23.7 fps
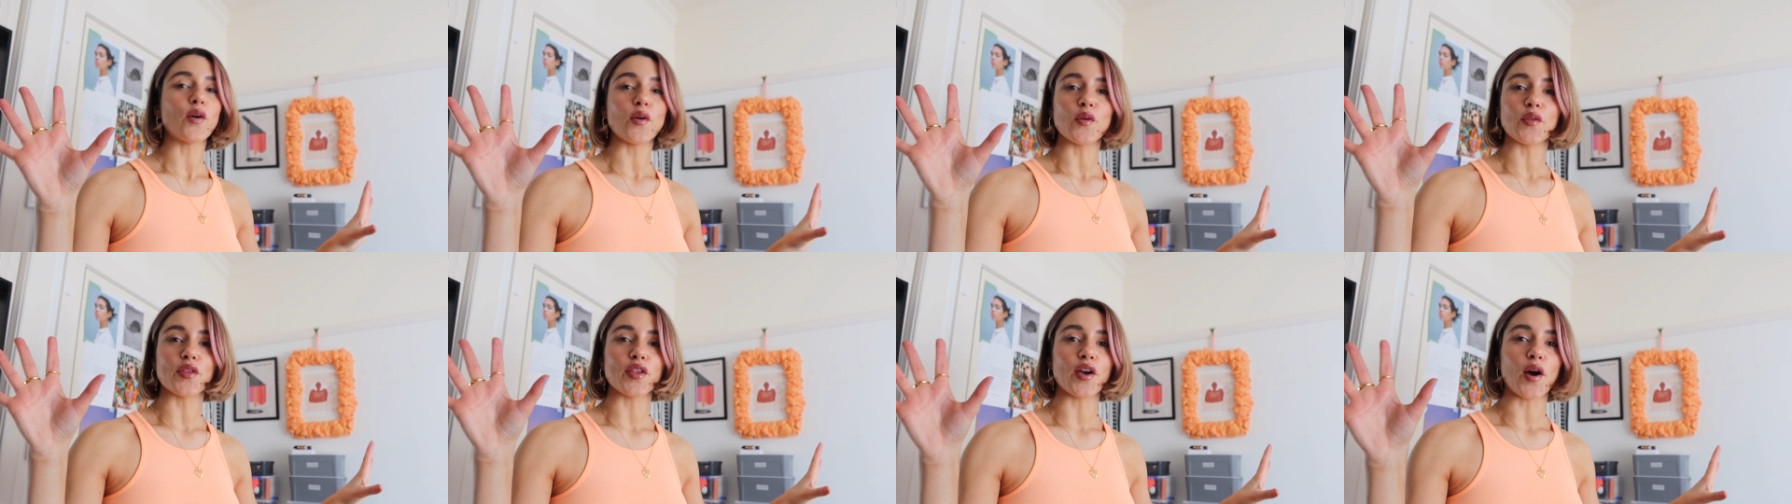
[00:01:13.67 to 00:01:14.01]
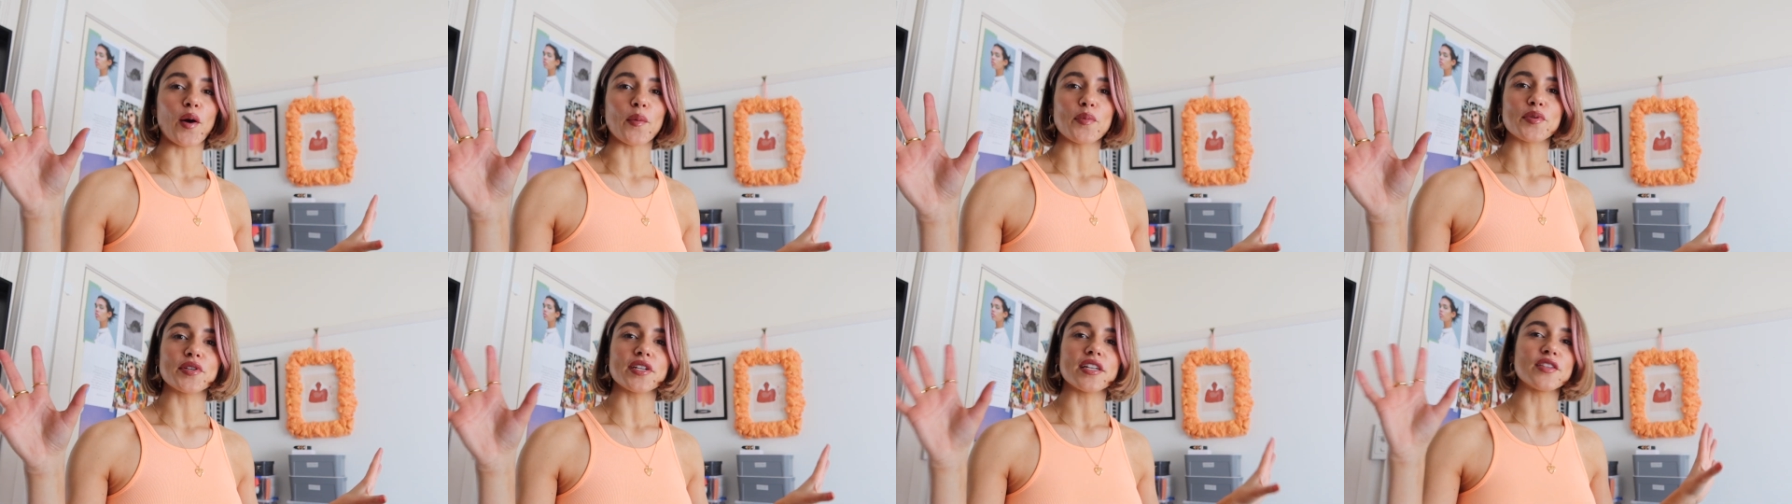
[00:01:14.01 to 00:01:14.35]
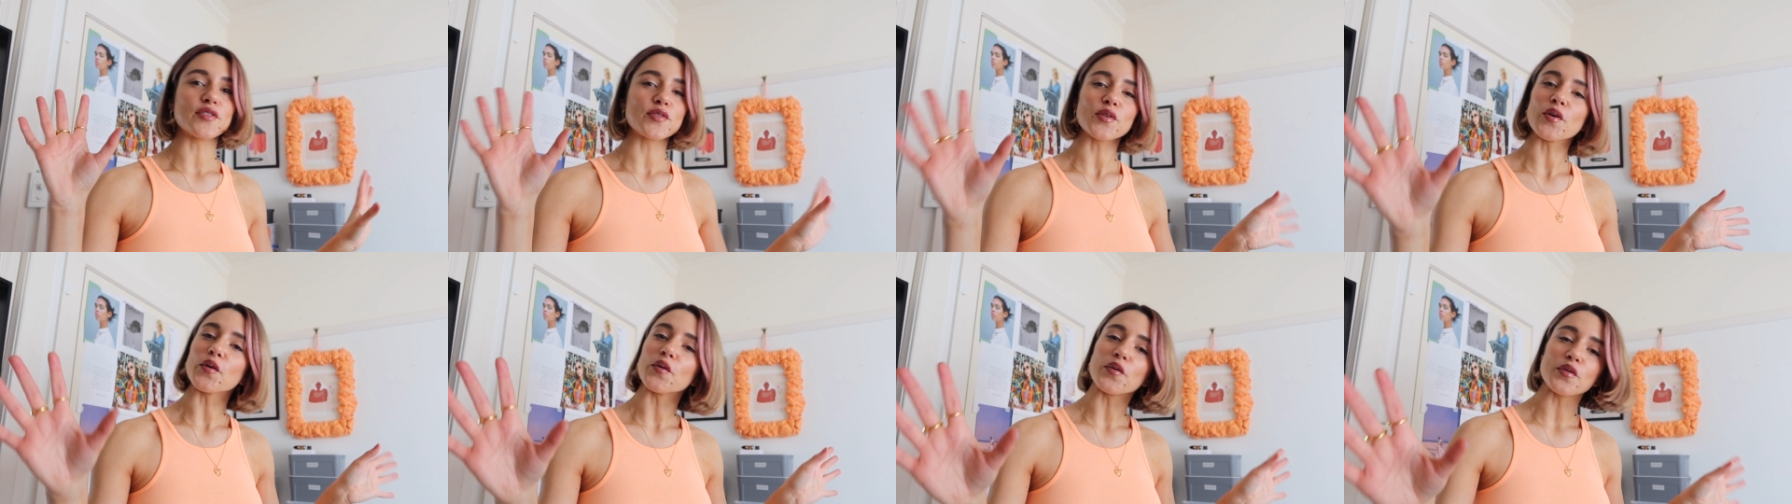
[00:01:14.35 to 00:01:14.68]
all the
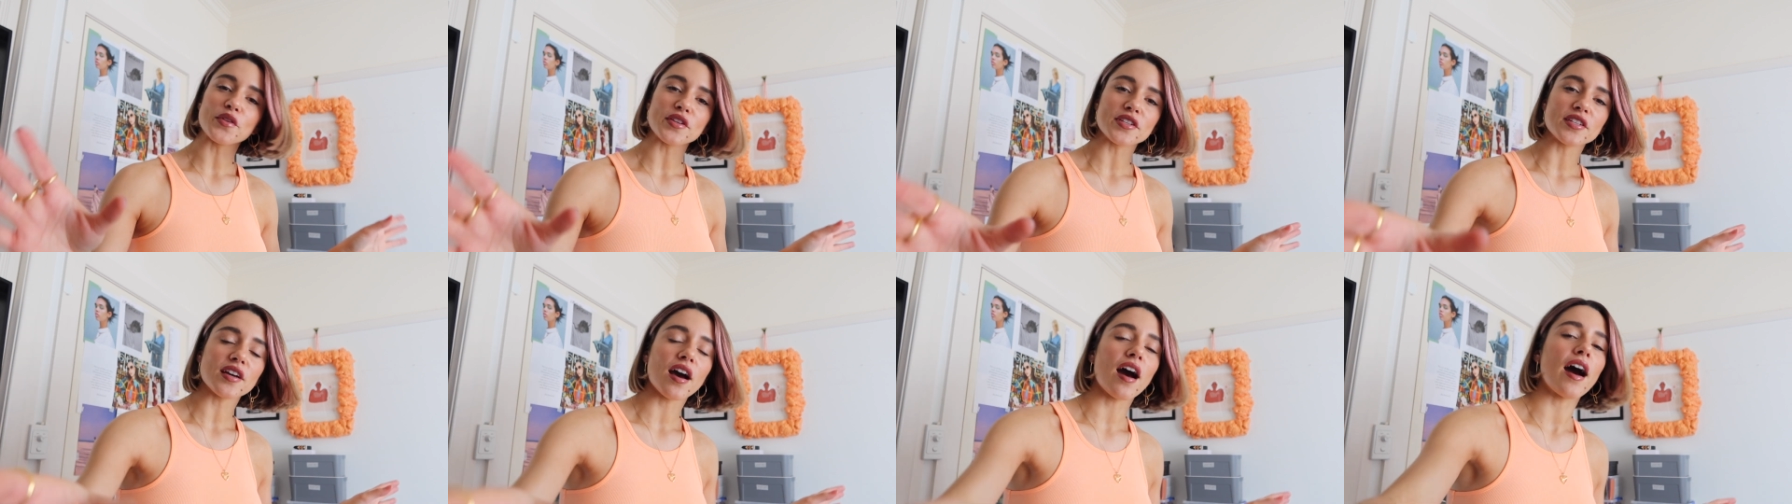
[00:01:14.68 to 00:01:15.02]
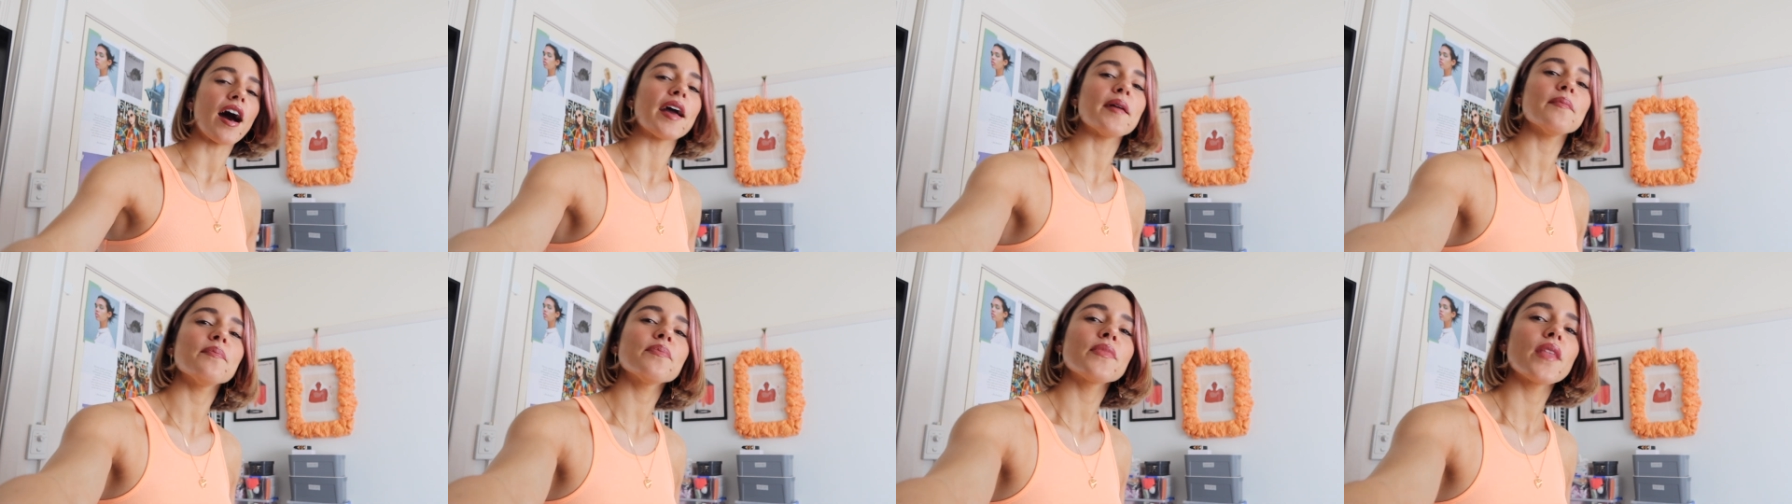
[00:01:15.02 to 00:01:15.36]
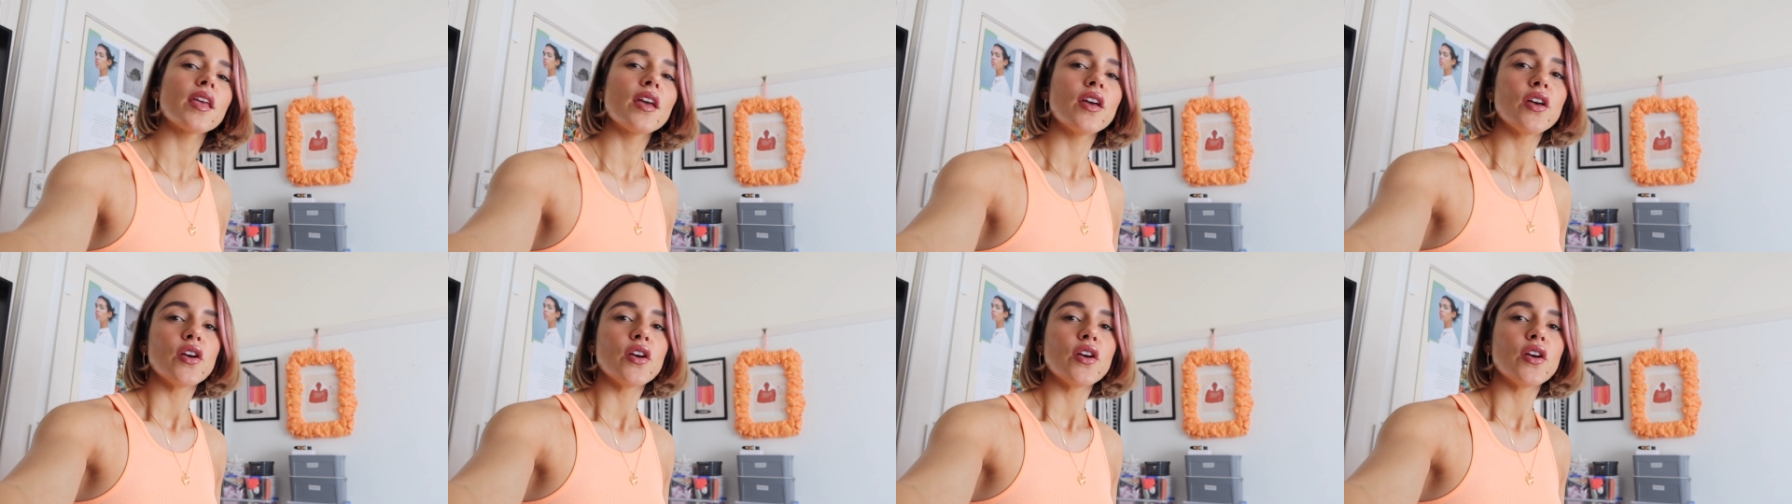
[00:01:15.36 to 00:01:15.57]
options all the time.